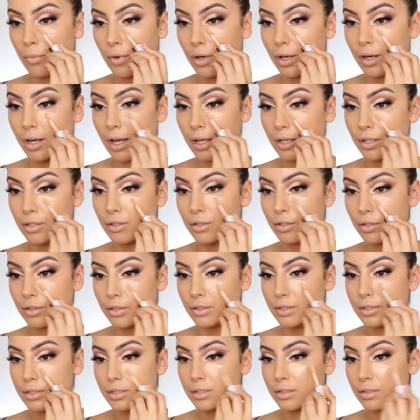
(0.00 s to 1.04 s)
what I
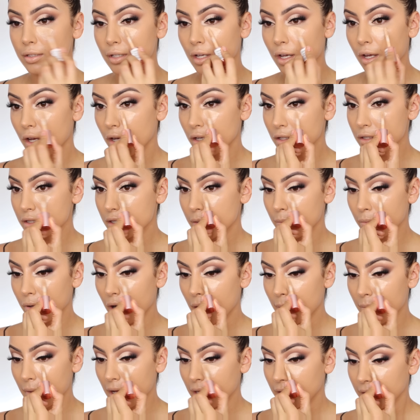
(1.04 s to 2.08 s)
use to
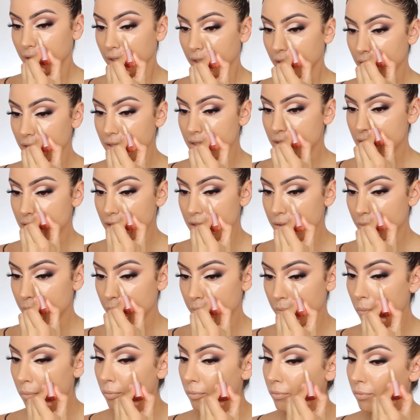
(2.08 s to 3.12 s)
prep my lids.
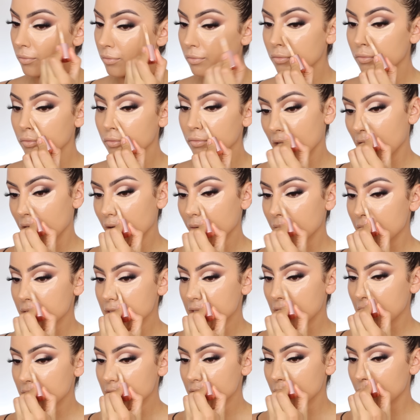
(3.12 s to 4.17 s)
I always
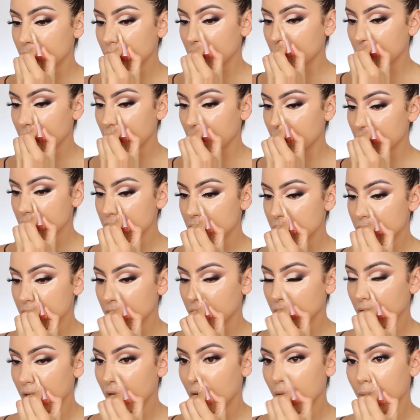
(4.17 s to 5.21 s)
like to bring my
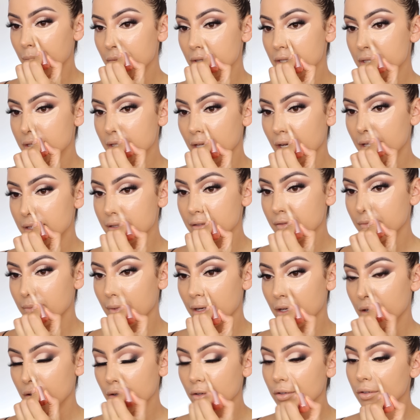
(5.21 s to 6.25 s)
concealer up the sides of
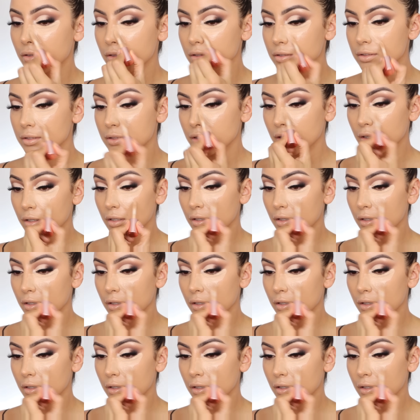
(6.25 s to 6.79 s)
my nose.